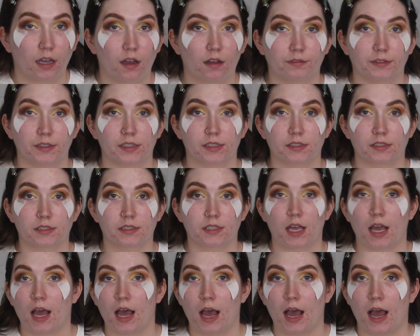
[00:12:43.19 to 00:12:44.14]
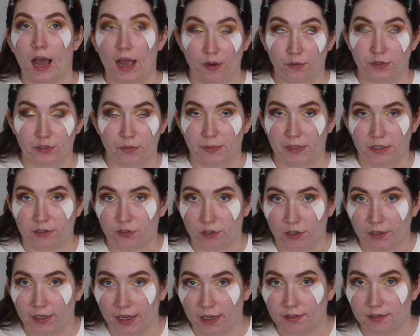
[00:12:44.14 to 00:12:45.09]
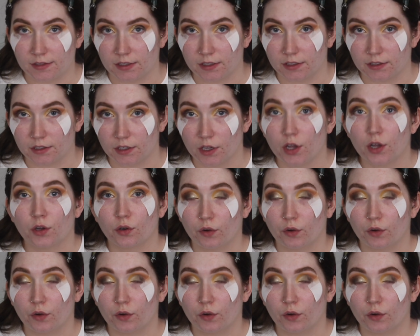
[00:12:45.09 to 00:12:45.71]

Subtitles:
obvious, I was being sarcastic.